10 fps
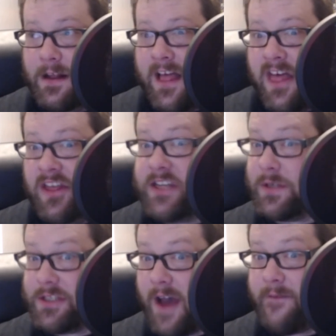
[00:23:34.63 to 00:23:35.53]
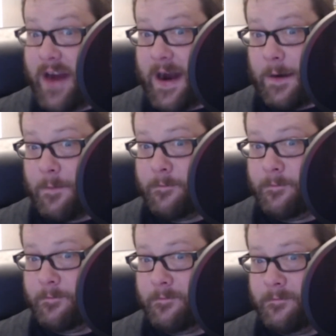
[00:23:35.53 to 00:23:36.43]
This one's not fair,
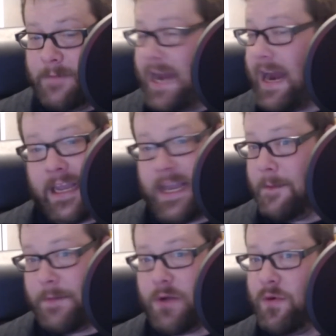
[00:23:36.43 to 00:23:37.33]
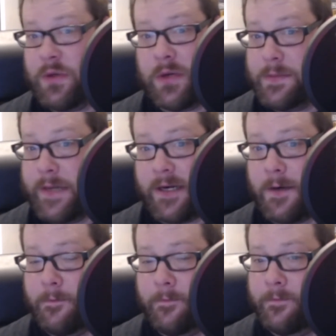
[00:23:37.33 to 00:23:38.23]
and I can't pick which one's better.
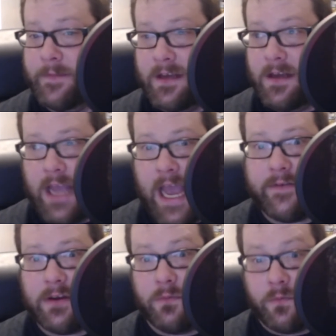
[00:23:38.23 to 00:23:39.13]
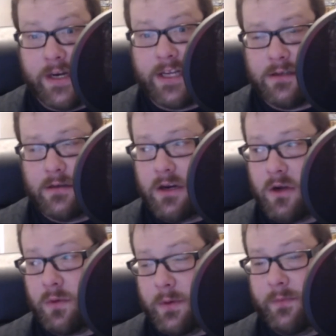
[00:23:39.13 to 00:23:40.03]

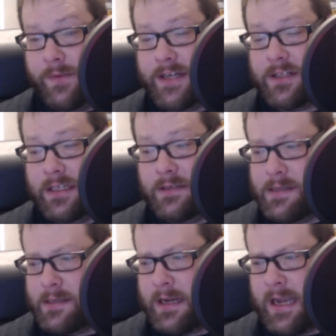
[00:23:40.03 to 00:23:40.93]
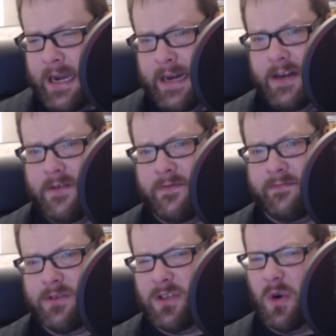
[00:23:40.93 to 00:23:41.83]
We're recently kind of,
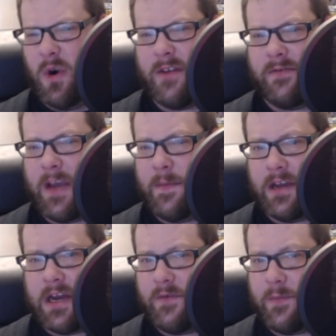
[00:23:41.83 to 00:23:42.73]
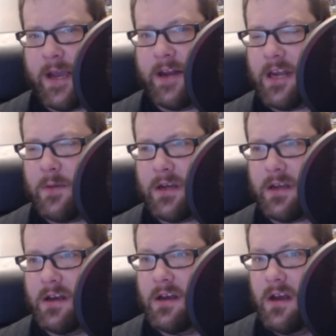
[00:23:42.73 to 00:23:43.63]
sort of coming out of a pandemic,
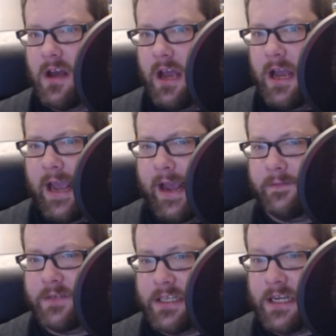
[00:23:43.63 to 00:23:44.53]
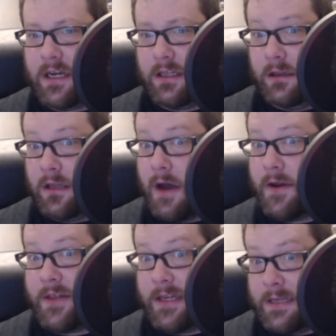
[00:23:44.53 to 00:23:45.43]
and seeing a lot of
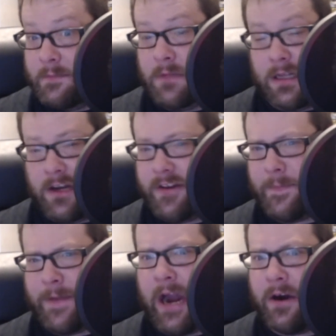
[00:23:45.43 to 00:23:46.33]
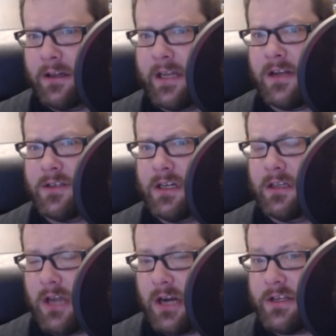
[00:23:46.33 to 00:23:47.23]
the parallels and a
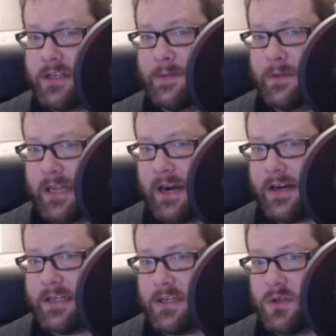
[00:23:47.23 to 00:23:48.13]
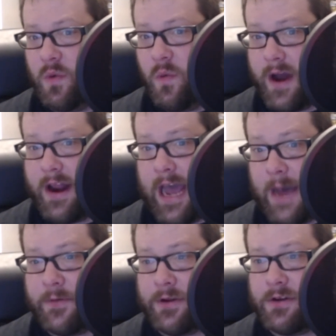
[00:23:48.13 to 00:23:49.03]
lot of the similarities as to what
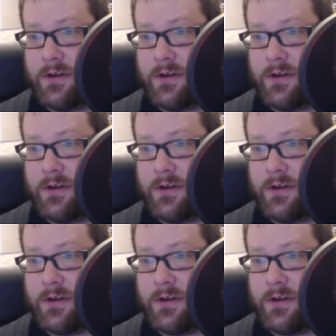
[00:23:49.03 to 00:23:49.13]
happened